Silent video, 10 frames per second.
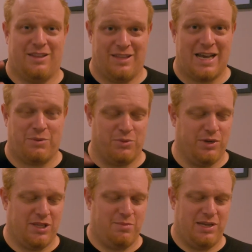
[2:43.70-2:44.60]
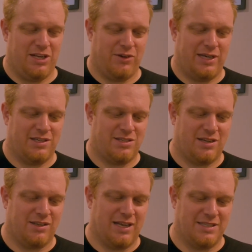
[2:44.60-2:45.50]
that would really be integrated
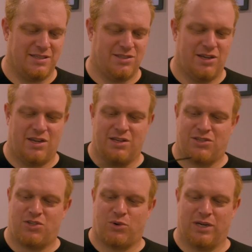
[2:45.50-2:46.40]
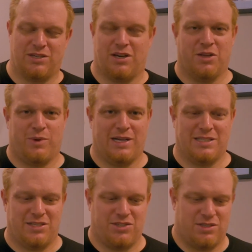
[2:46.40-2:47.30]
sunglasses storage.
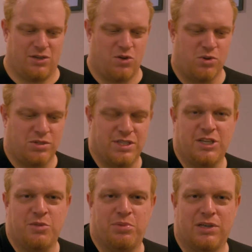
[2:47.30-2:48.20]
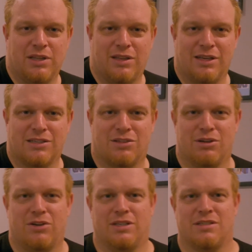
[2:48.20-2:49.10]
Otherwise, it's just holes that you put the things
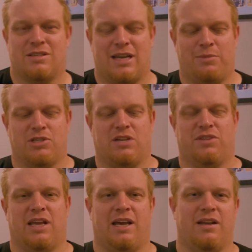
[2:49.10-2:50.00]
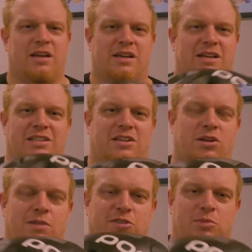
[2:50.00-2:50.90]
through and stab yourself in the head. It's
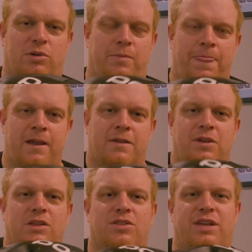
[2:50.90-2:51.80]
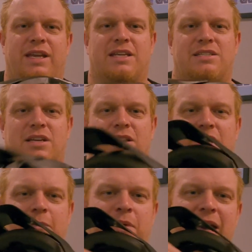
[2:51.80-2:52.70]
uncomfortable. The other thing is
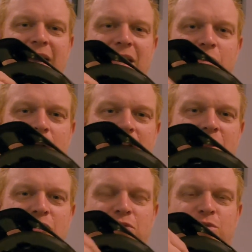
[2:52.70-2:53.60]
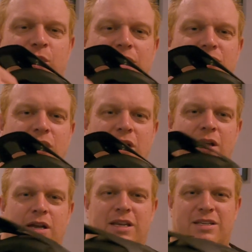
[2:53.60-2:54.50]
the padding right on the front
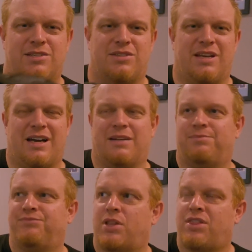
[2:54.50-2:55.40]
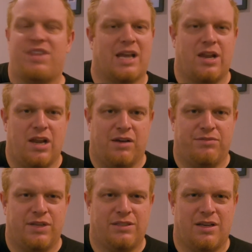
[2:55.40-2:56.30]
is not thick
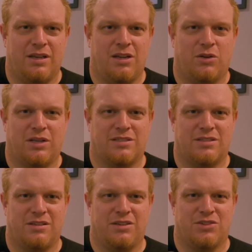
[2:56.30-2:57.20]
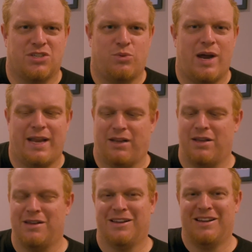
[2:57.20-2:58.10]
enough. It does, you know, because you're sweating.